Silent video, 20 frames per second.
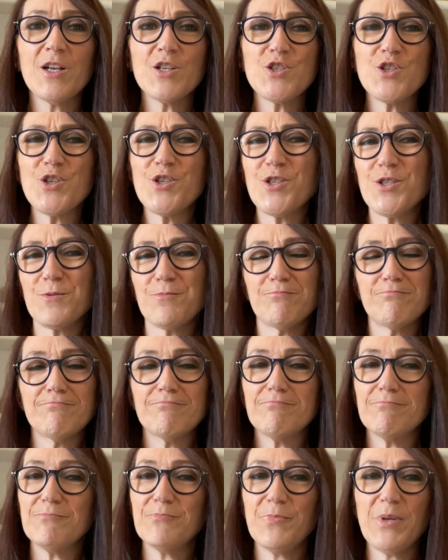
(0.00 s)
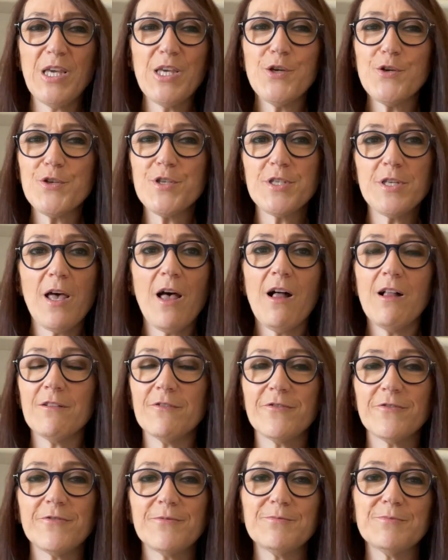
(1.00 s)
Just be
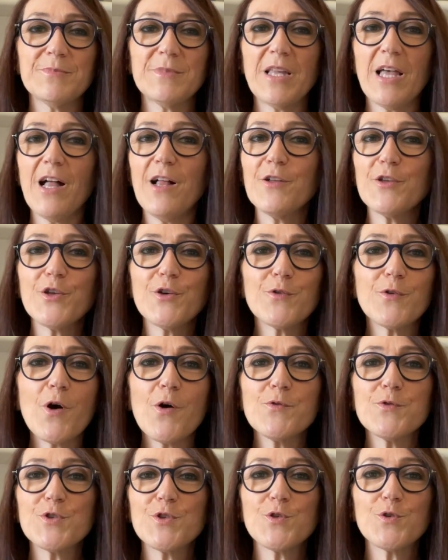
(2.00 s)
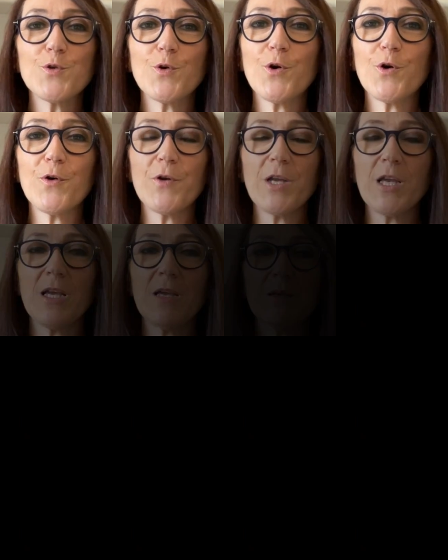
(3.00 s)
yourself, tell your own story.